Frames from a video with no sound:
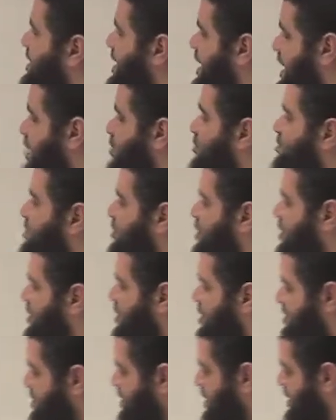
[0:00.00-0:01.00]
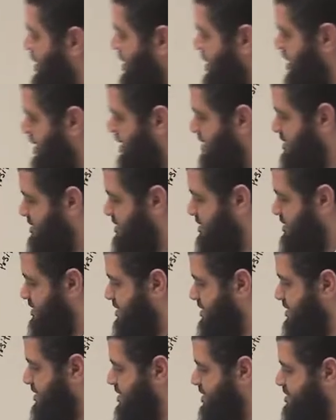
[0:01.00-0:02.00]
How far is
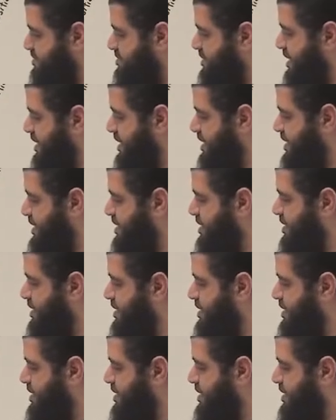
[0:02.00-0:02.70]
the spring